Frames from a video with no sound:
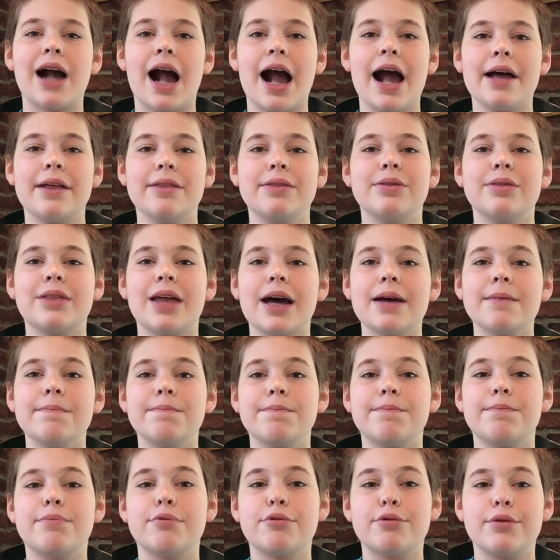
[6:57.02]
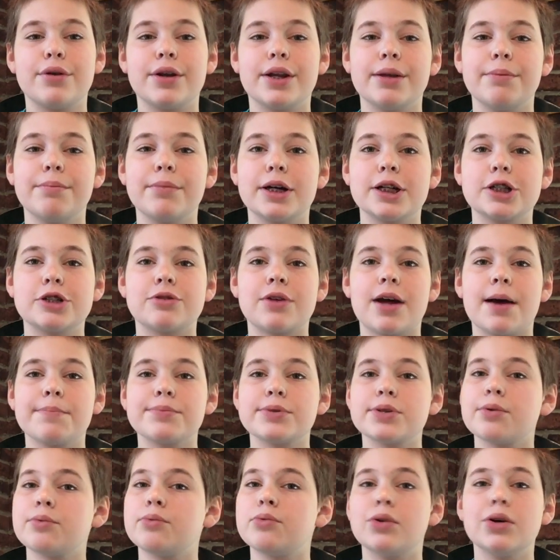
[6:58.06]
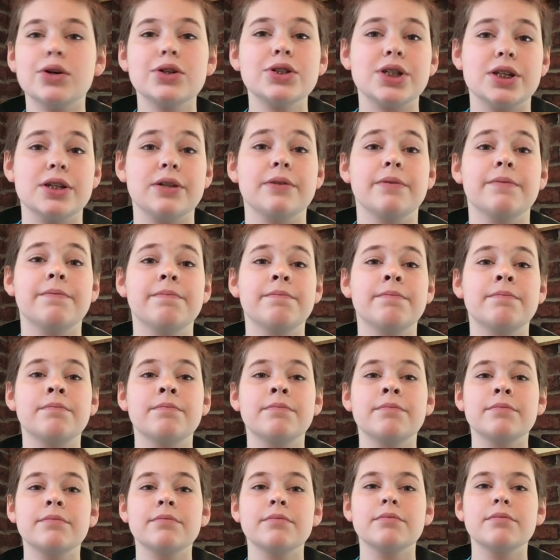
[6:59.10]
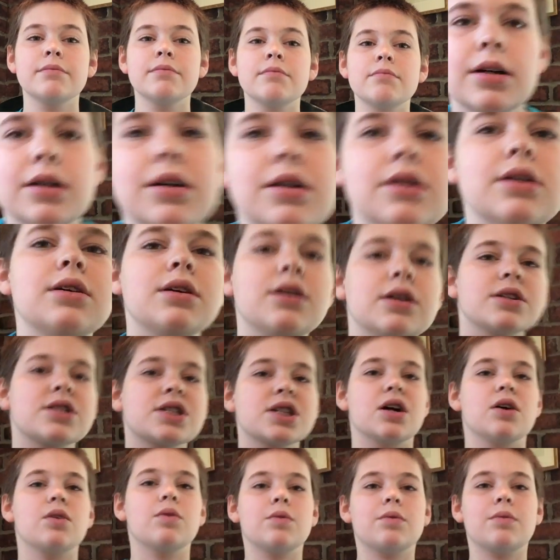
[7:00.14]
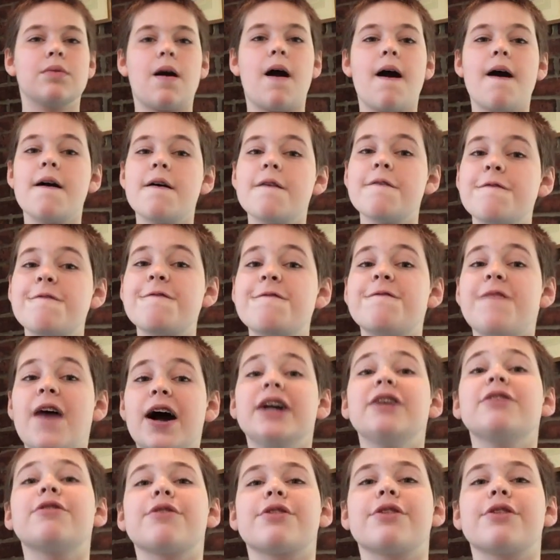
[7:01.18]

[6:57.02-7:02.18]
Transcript: And that pretty much wraps up Wanted. So, final